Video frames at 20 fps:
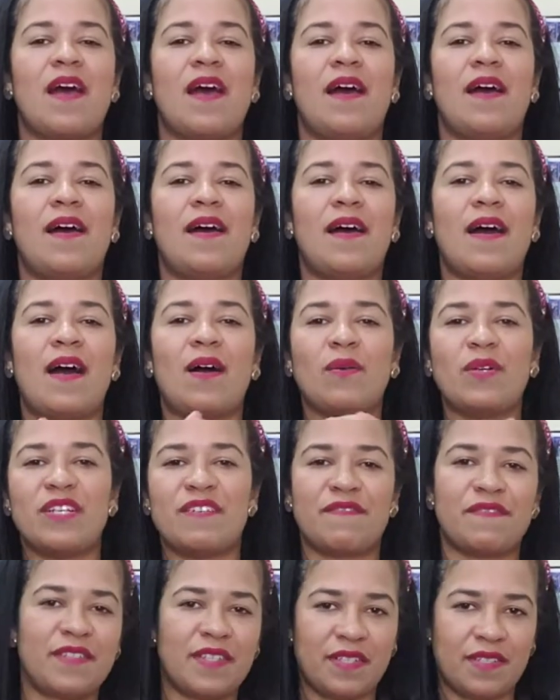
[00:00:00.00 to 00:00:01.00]
I'll
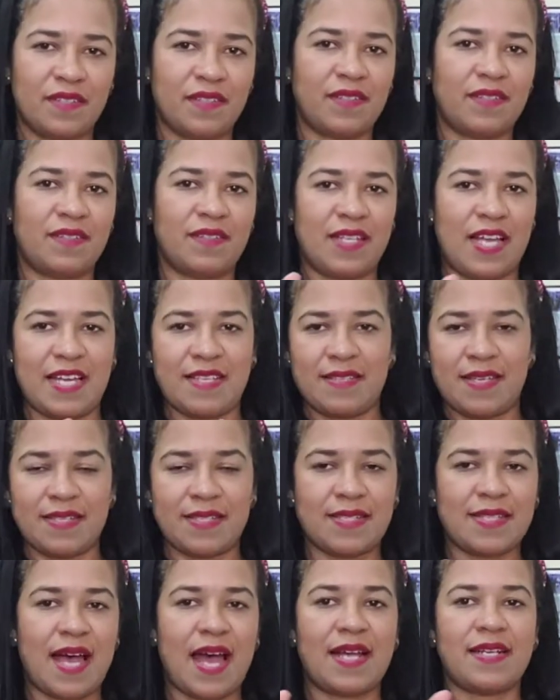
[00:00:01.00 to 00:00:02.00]
leave as I
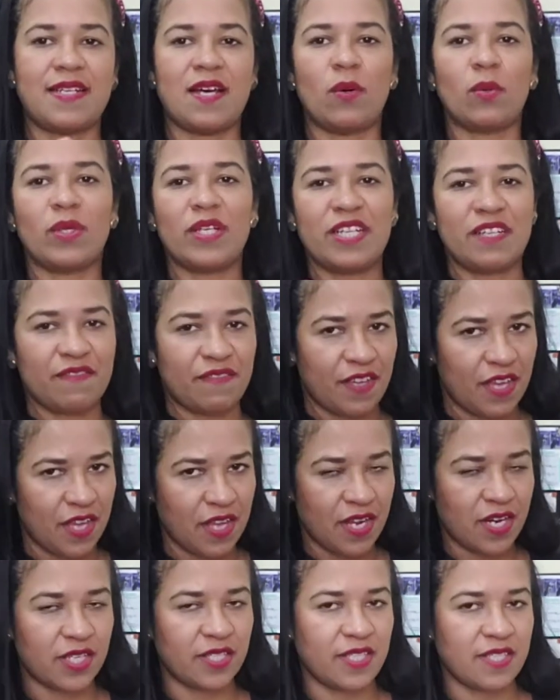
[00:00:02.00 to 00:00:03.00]
said, I'll leave
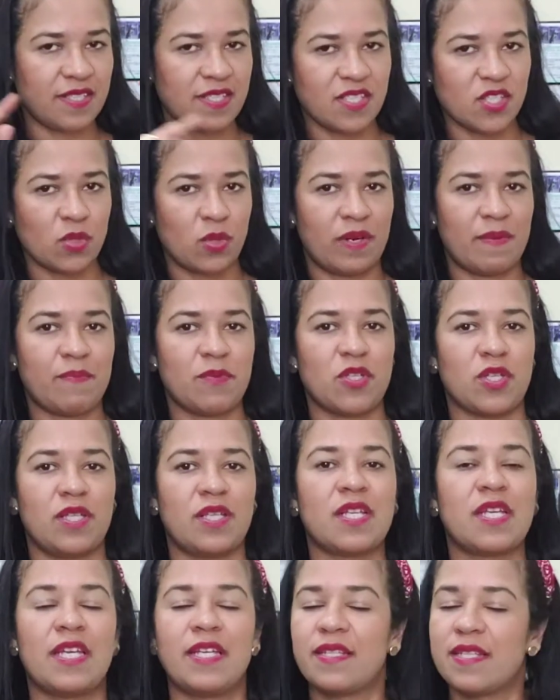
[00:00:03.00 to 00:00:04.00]
here the
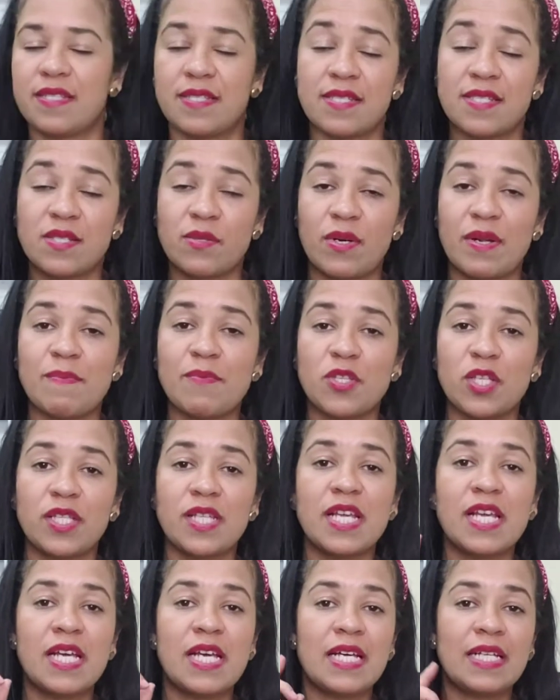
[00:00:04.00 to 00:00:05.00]
description. In the
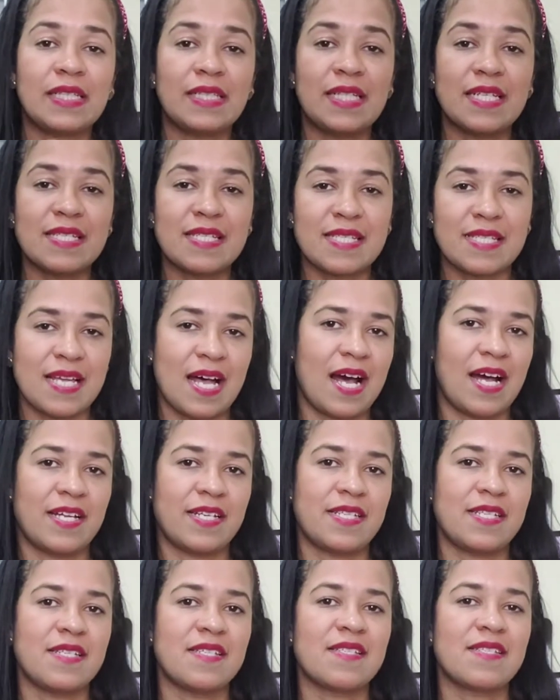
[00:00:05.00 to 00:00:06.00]
description, the
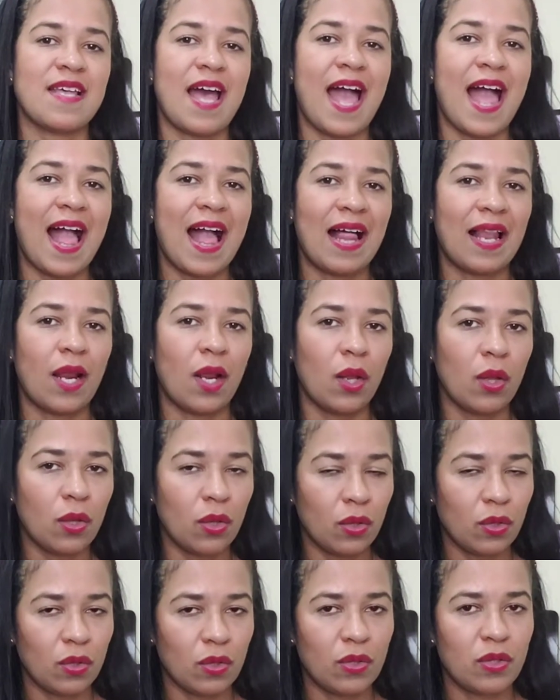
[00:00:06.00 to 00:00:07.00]
site is
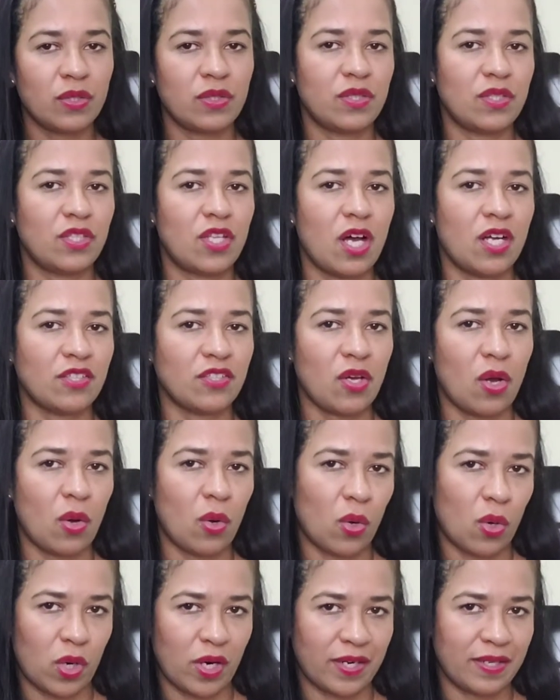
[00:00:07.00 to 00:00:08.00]

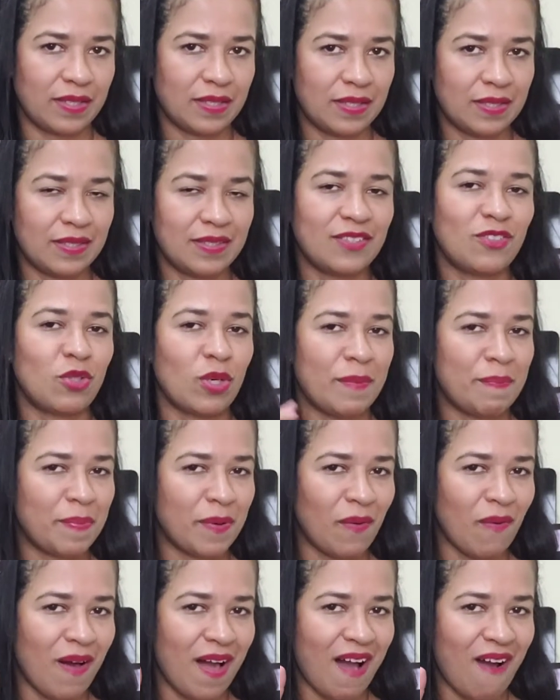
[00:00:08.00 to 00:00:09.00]
allo.org.
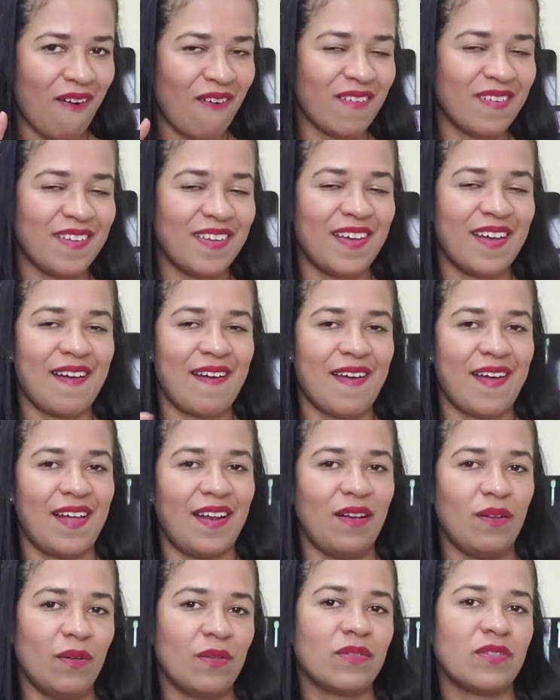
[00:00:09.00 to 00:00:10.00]
triple L, yeah,
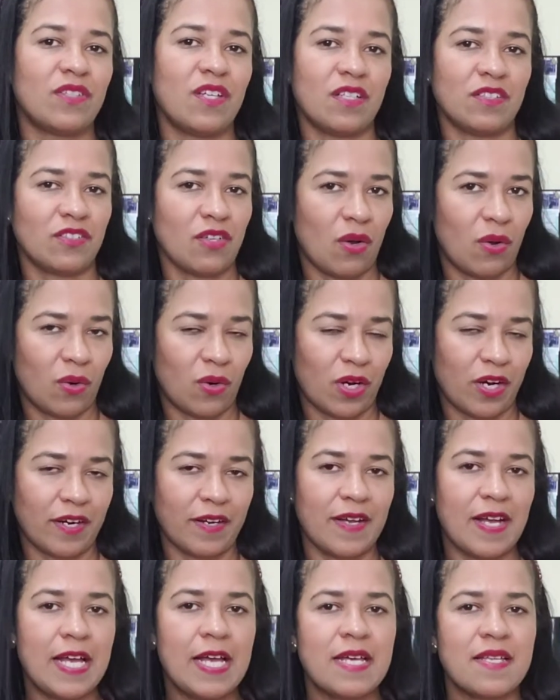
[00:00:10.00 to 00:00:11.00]

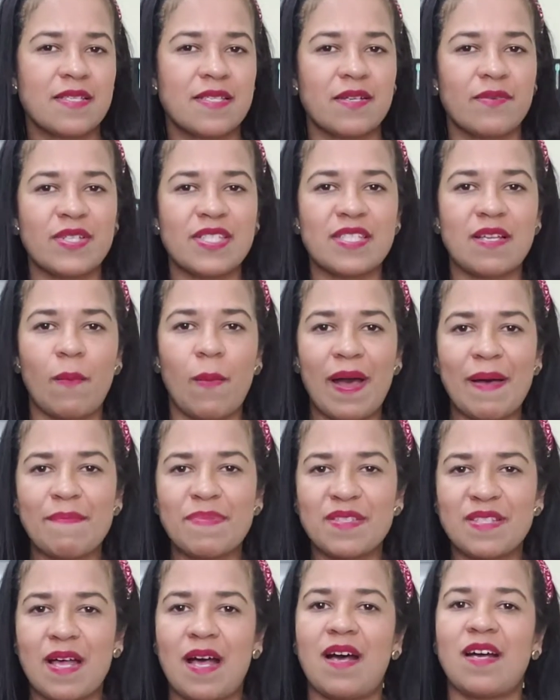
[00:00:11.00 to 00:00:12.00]
allo.org. So it's a
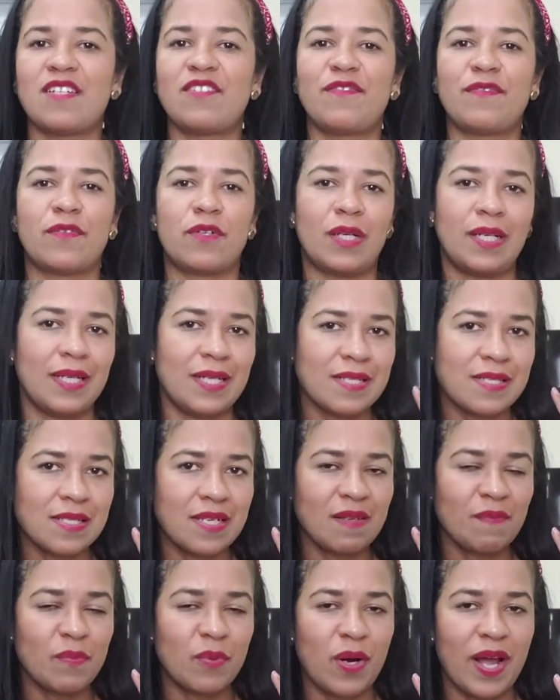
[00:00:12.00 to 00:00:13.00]
website for
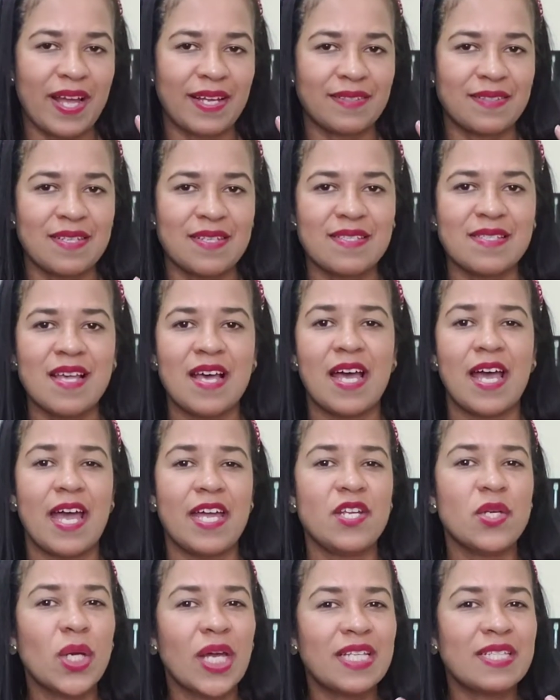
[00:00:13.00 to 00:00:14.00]
listening practice,
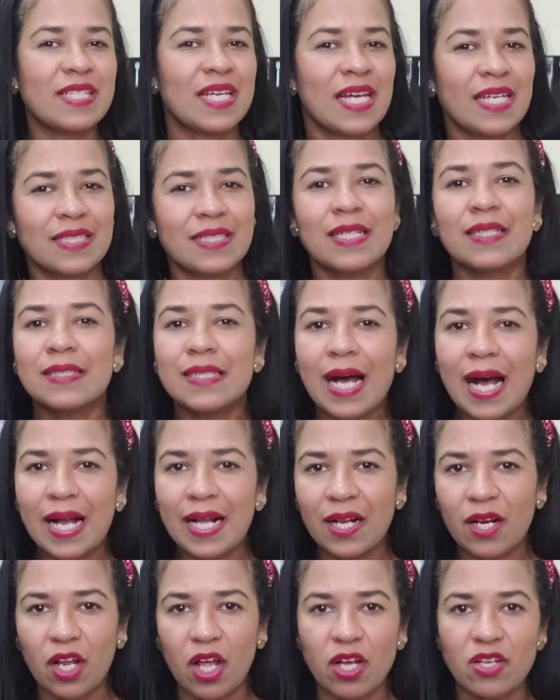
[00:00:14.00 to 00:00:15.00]
and you can take the
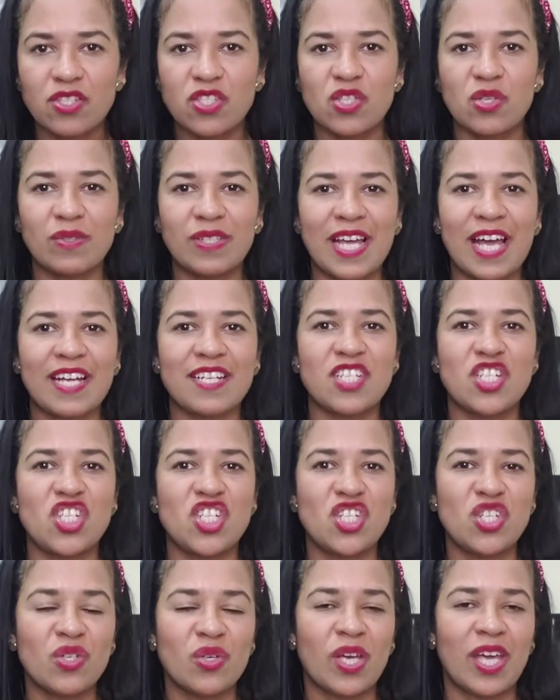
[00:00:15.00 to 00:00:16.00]
dialogue so
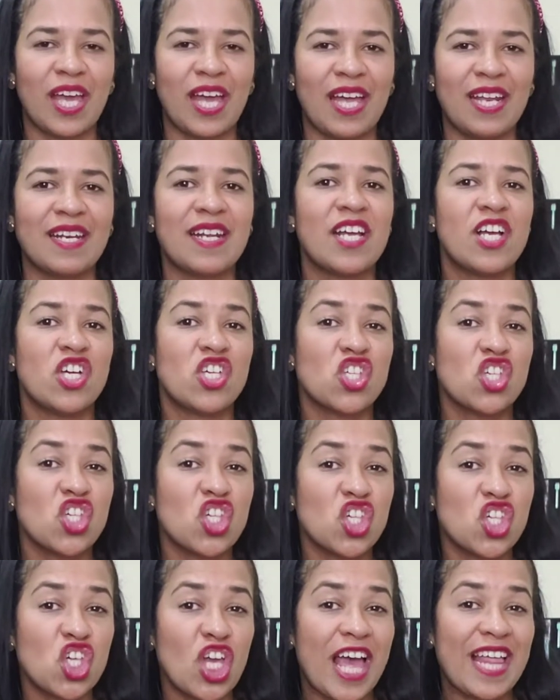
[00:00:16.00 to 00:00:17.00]
that you can
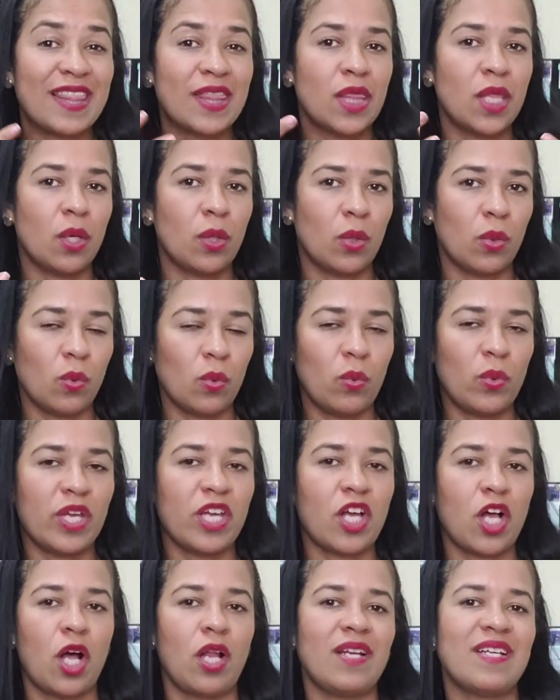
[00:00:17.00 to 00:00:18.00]
shadow. We
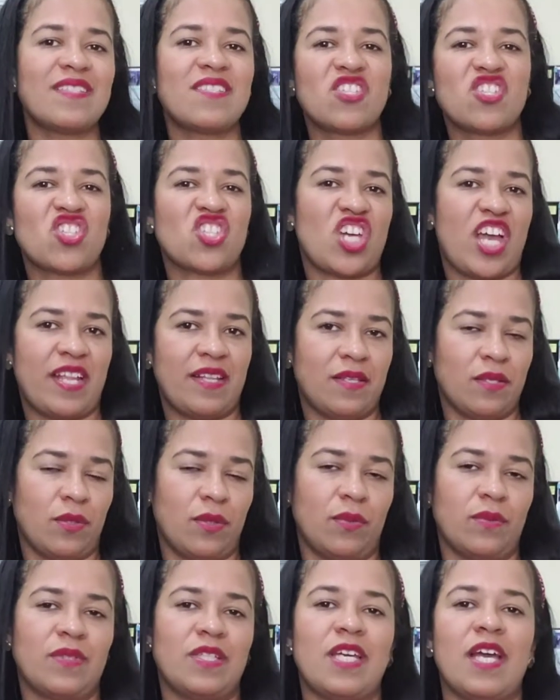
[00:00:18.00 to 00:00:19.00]
call it
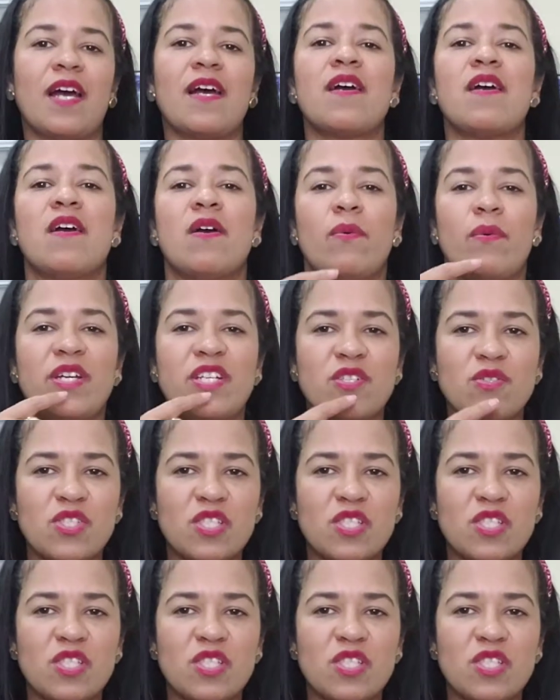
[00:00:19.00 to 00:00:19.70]
shadow, yeah, when you